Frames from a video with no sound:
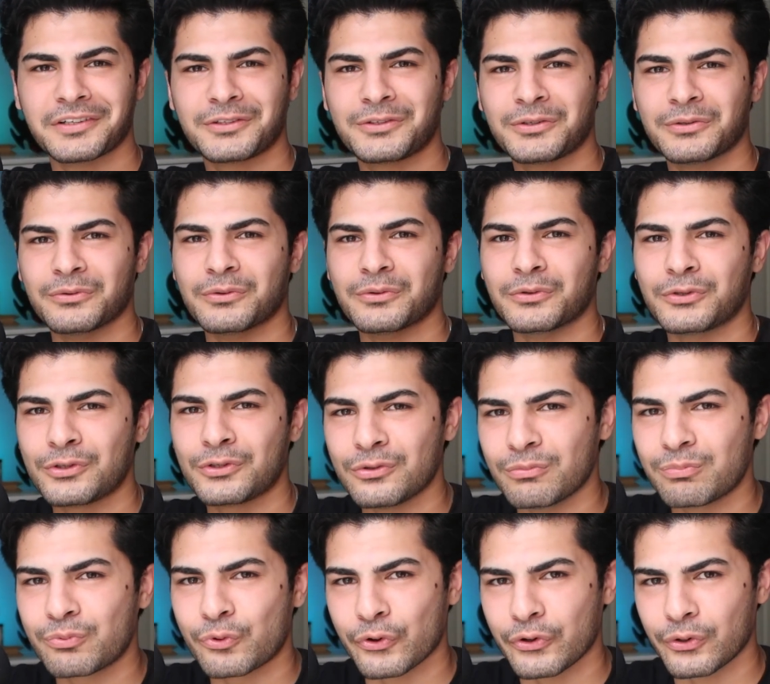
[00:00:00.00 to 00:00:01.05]
to
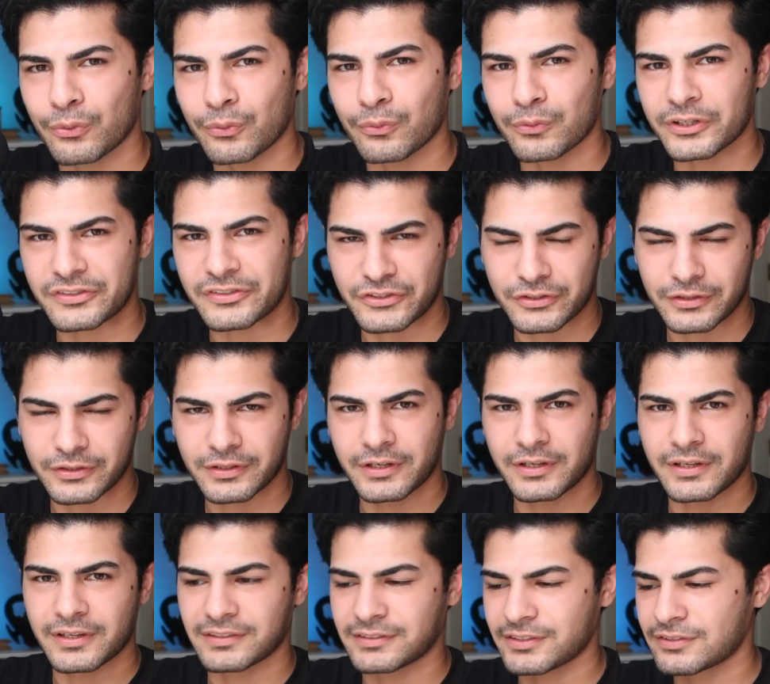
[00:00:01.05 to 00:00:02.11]
2.0 version.
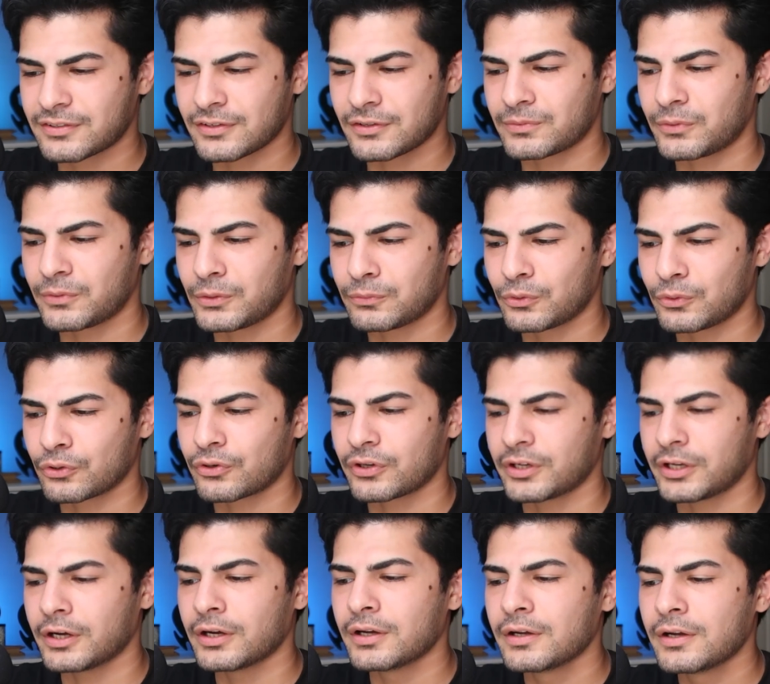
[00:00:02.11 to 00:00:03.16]
This is where we're
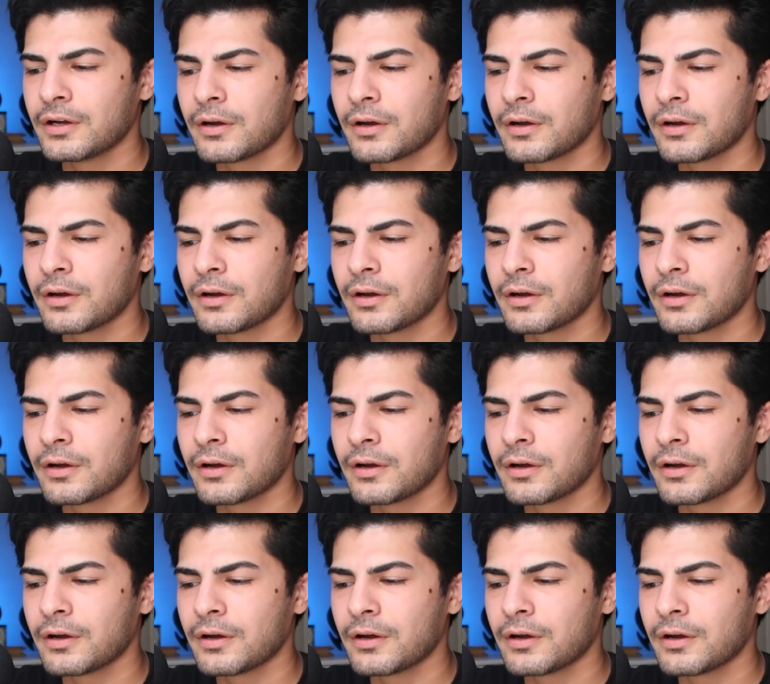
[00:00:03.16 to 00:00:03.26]
gonna